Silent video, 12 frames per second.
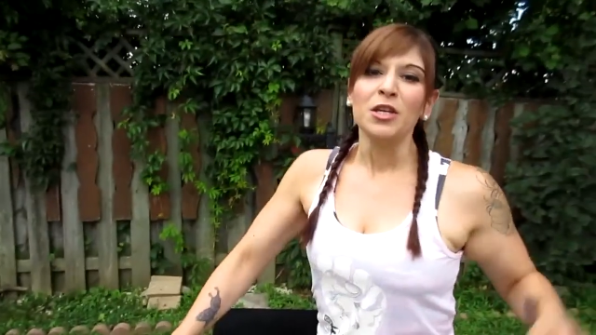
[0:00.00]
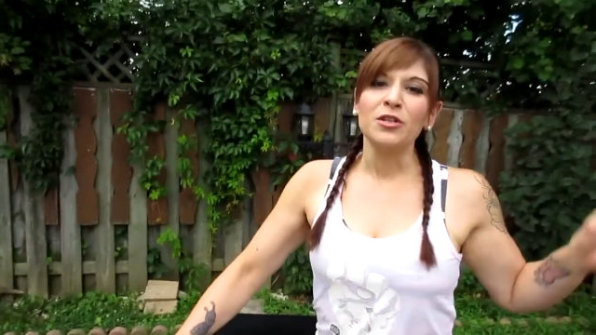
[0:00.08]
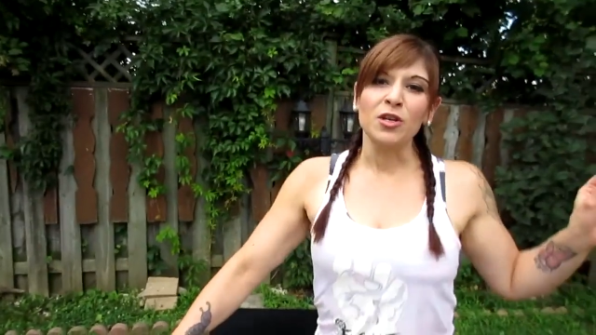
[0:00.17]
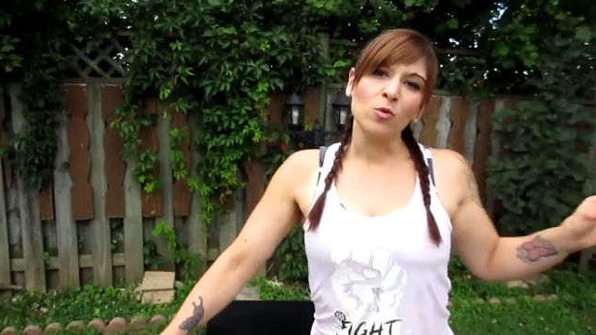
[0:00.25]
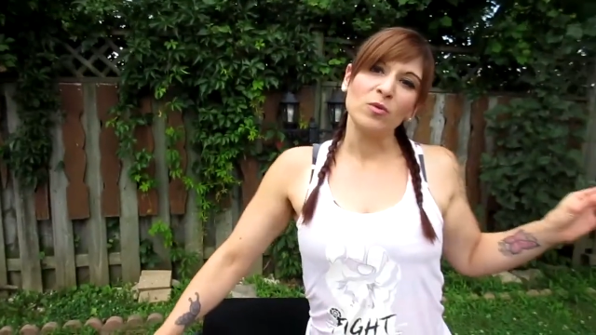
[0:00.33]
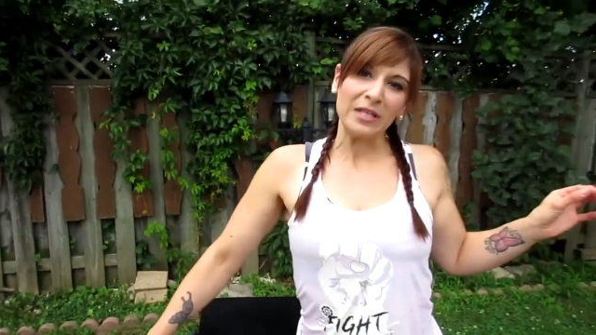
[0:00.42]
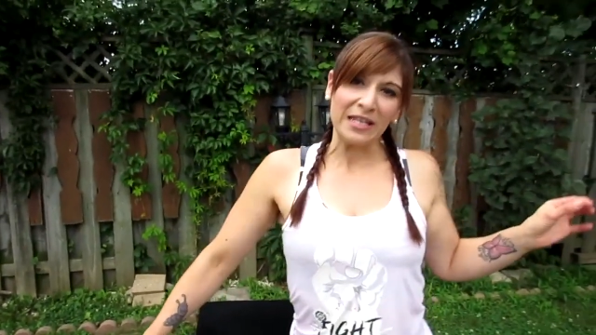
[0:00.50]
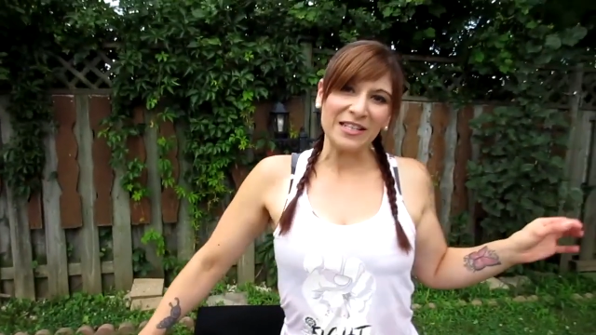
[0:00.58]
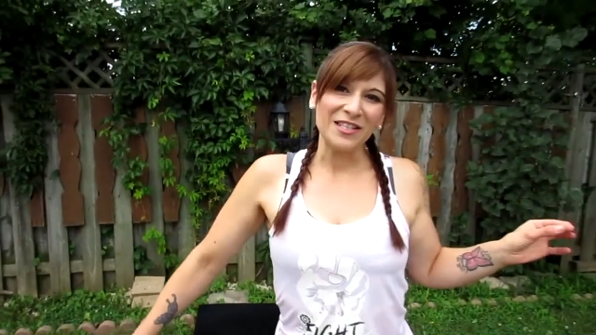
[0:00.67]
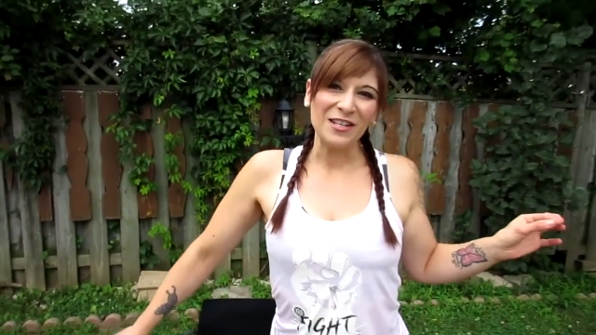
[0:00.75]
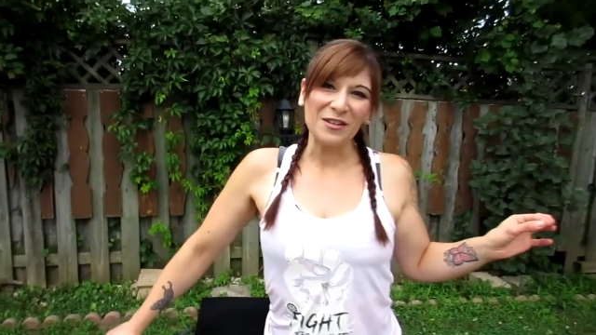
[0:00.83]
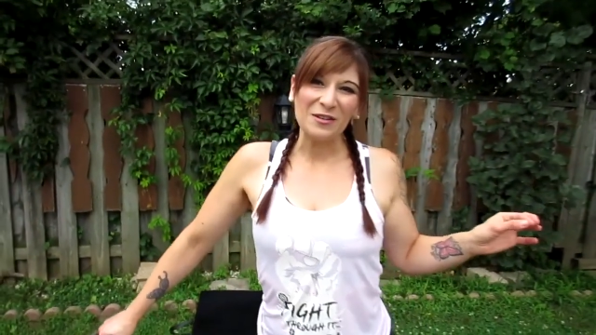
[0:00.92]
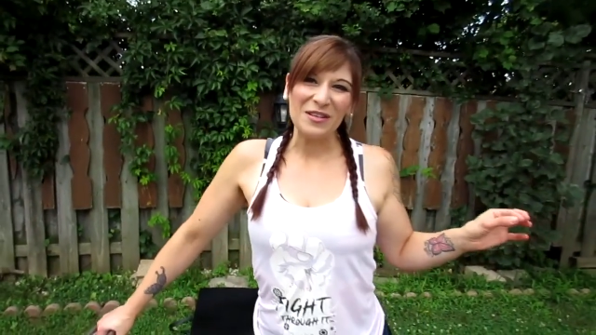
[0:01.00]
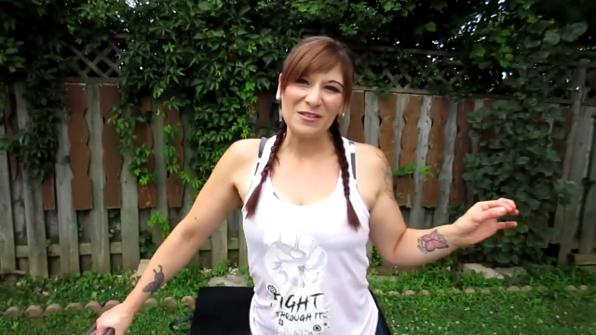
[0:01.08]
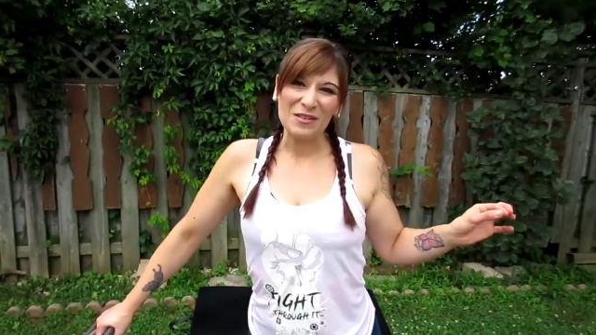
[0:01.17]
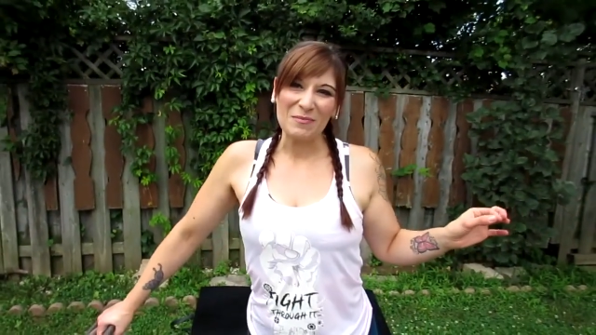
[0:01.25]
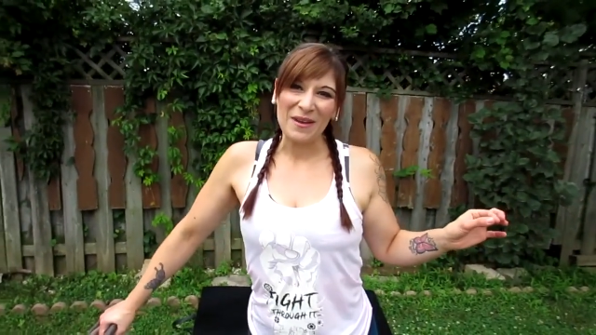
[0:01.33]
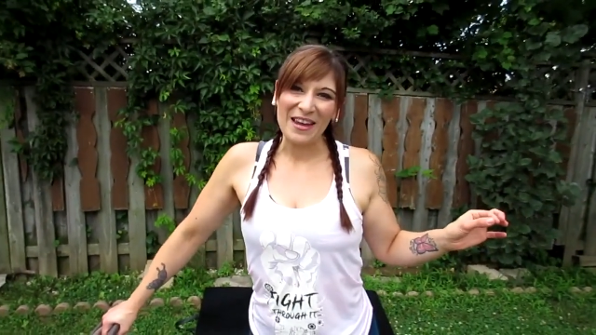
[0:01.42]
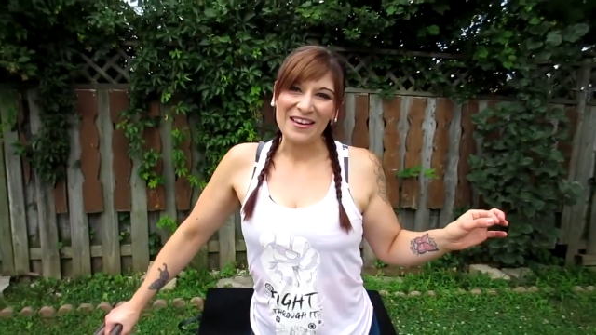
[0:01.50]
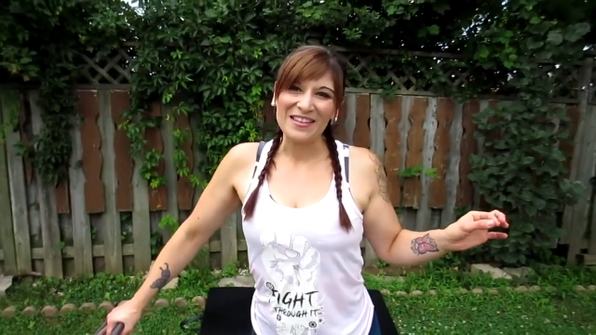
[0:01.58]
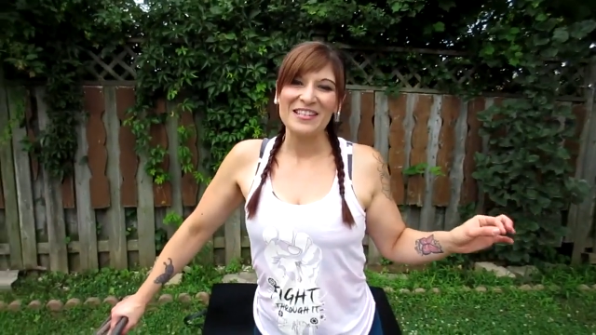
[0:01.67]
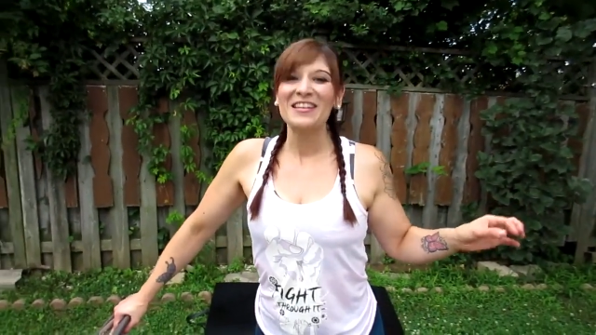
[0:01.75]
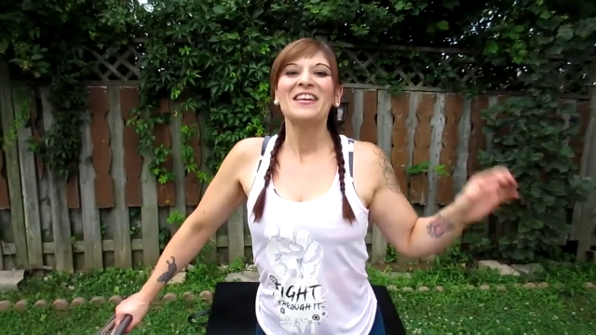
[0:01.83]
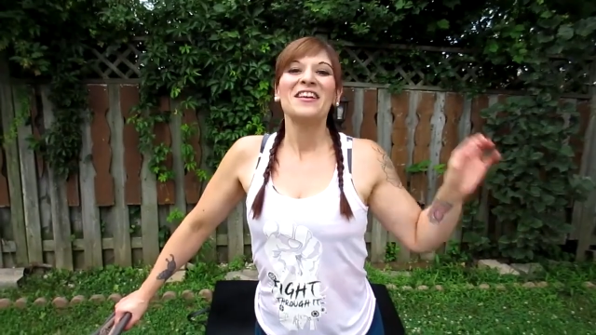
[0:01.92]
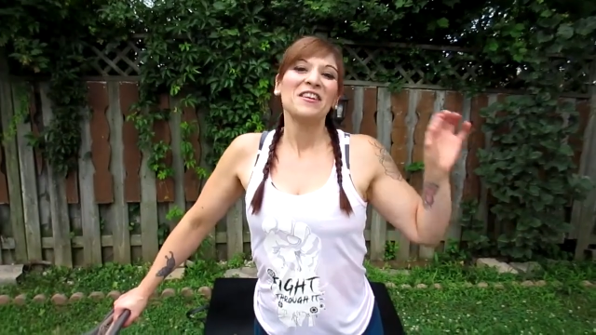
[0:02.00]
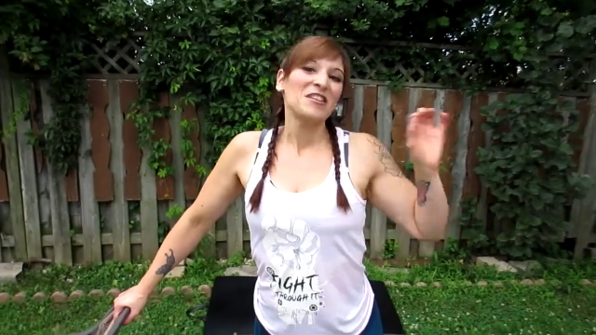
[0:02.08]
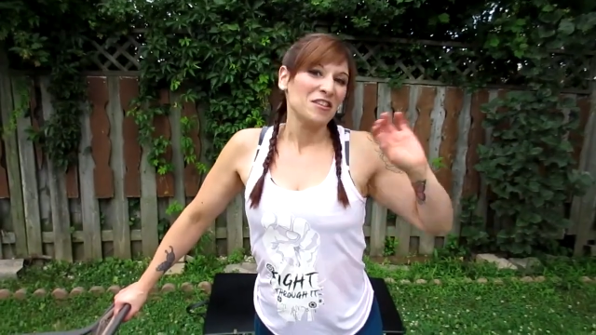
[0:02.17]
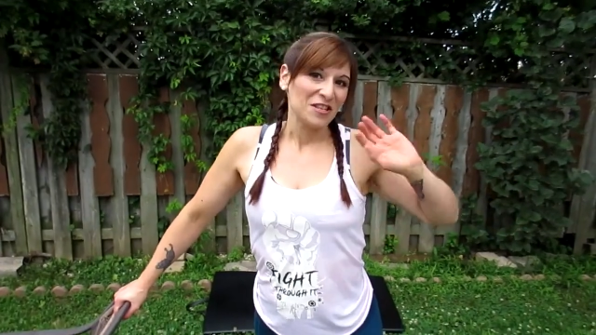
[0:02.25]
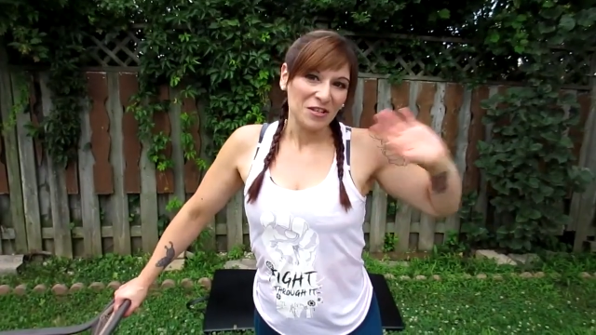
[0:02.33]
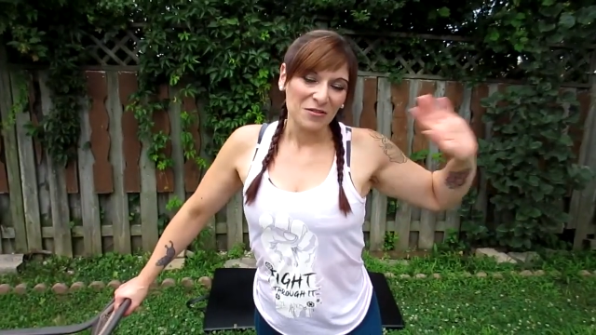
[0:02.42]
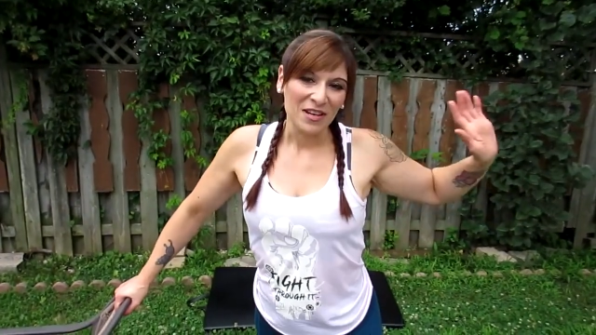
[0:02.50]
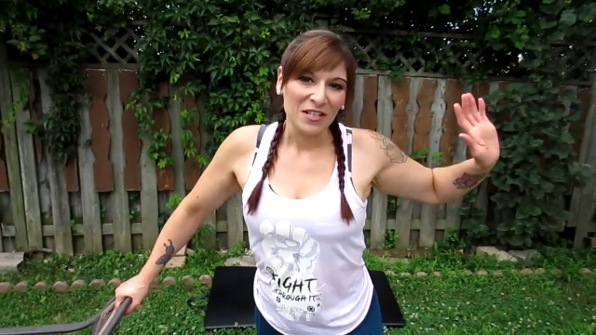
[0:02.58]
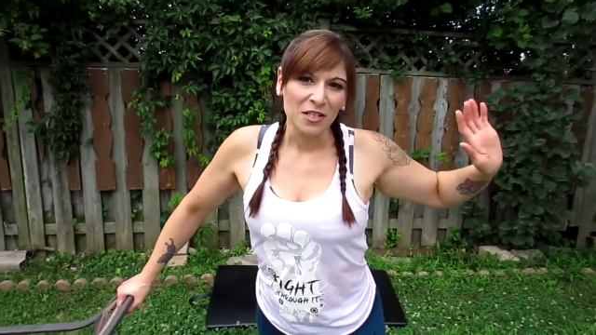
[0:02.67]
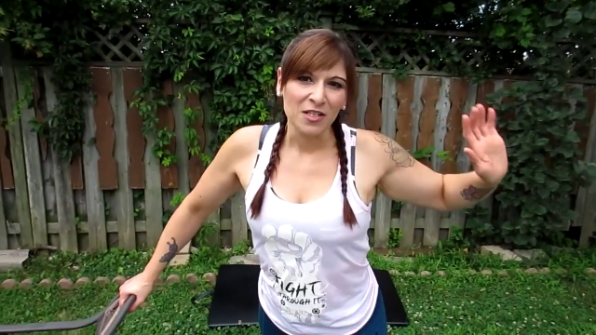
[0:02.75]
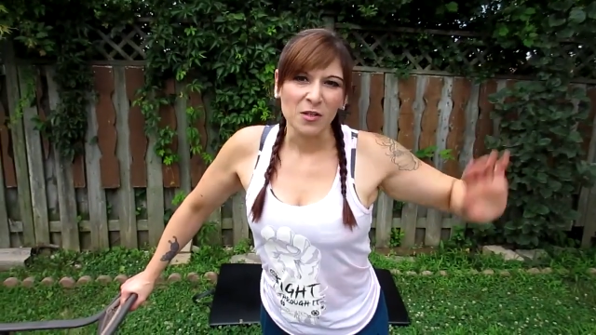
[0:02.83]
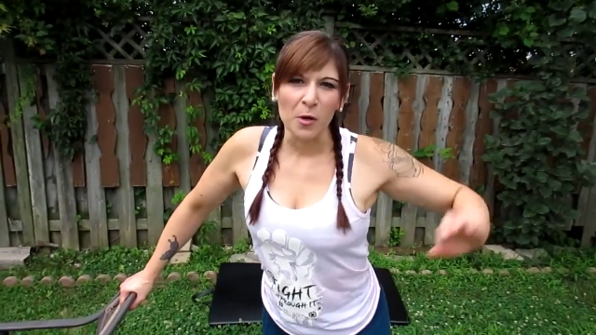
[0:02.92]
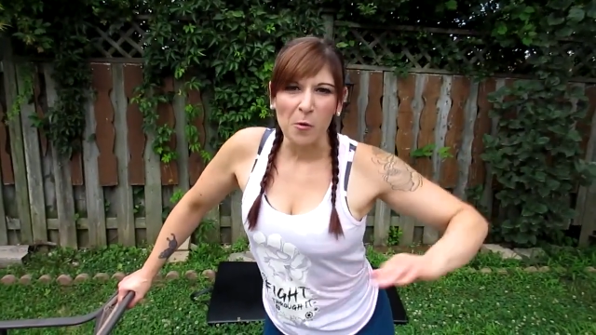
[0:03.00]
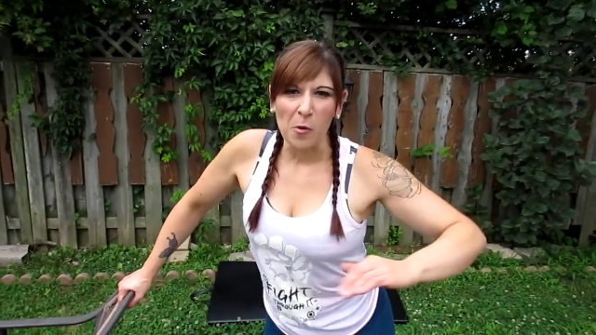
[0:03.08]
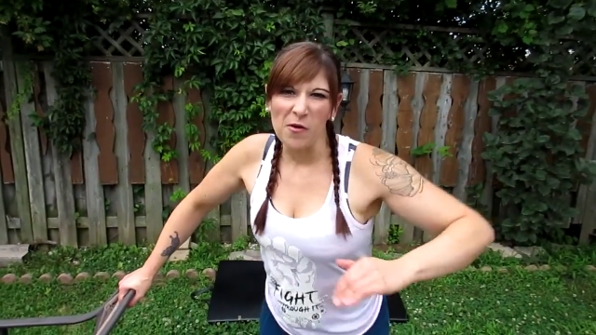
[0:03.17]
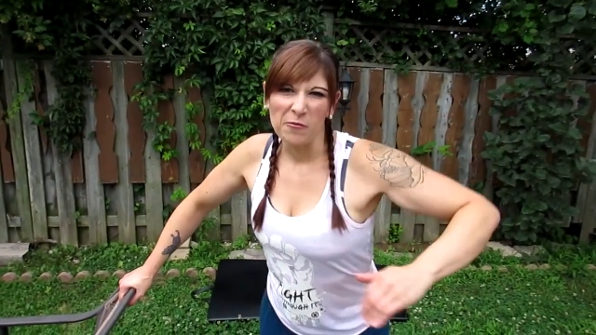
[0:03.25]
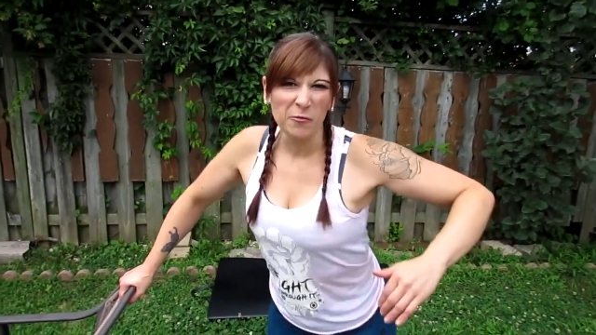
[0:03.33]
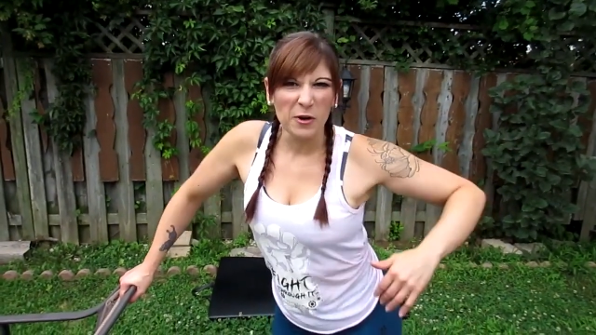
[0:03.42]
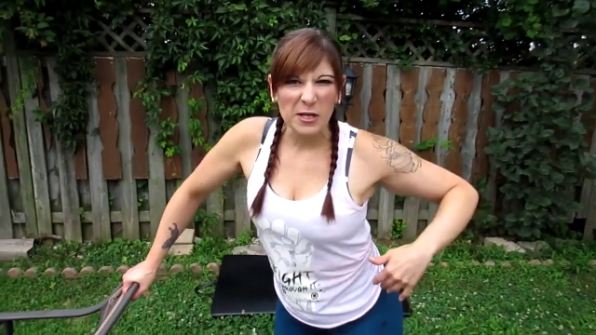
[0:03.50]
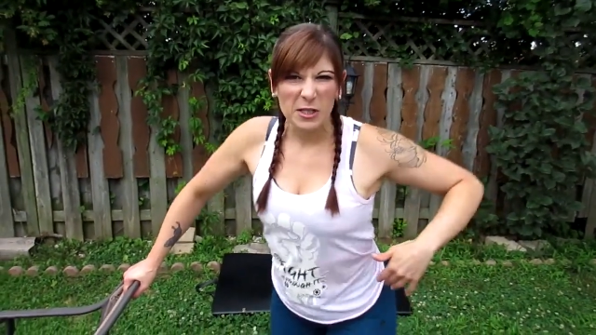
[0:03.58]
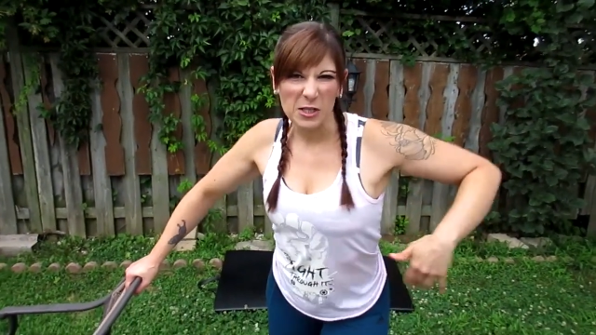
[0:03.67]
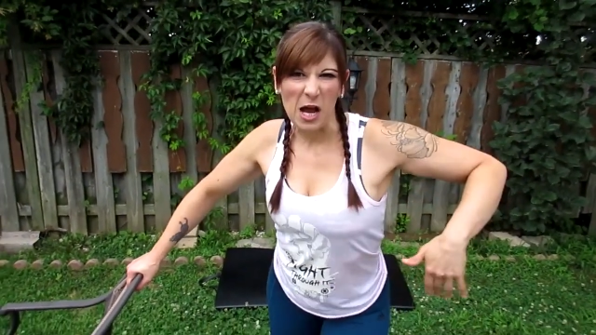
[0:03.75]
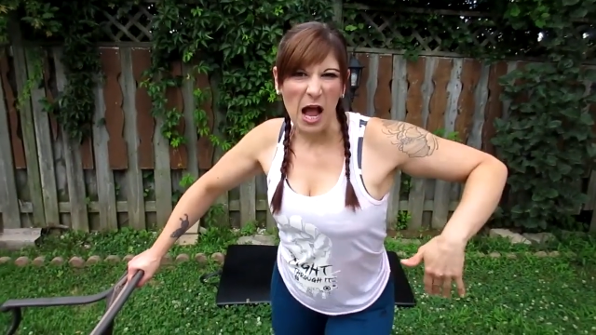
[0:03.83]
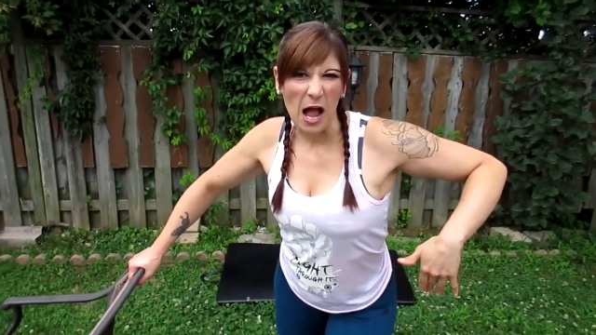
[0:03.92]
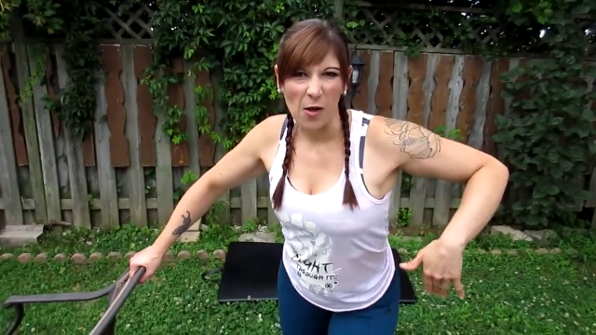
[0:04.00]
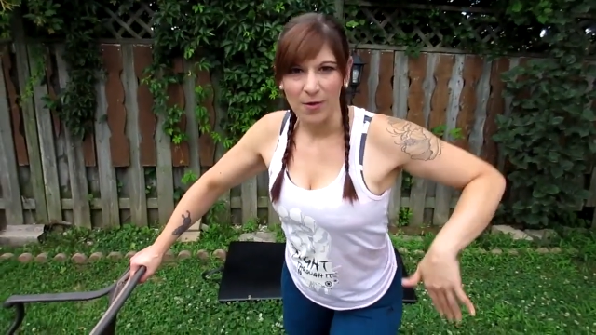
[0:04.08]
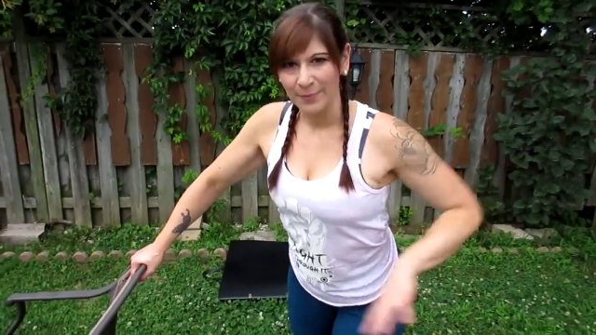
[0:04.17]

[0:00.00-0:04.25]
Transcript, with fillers: You don't need to use a band. You can just go freestyle.